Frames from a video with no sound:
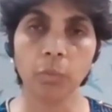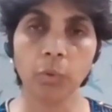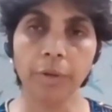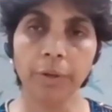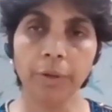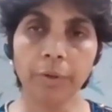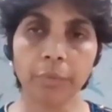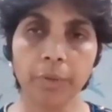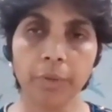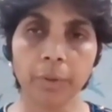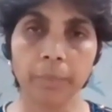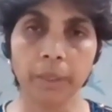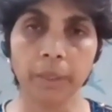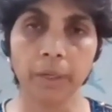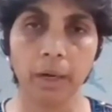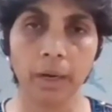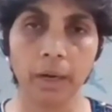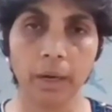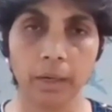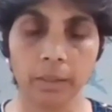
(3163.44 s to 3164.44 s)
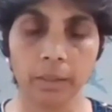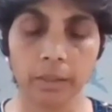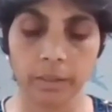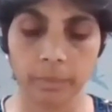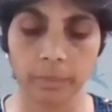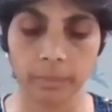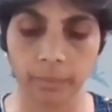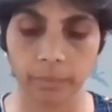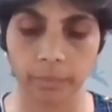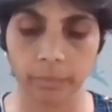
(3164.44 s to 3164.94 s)
moving from the heart,
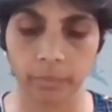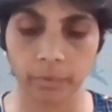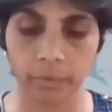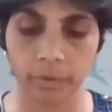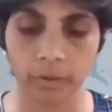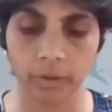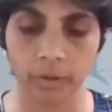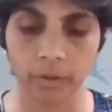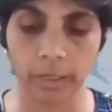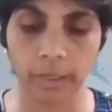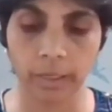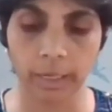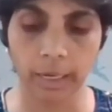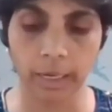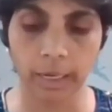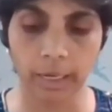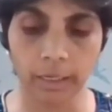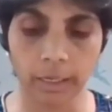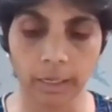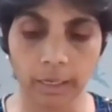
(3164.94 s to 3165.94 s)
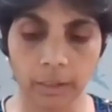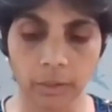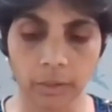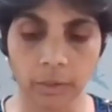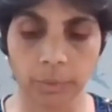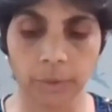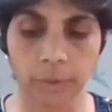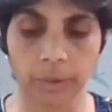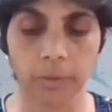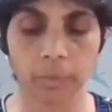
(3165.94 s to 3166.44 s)

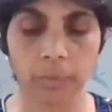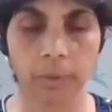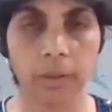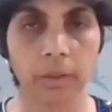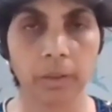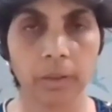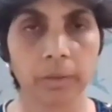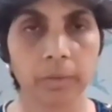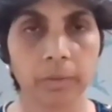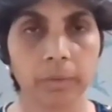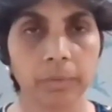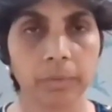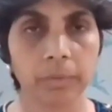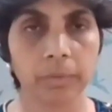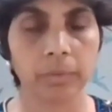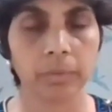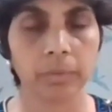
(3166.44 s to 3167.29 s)
engage with the world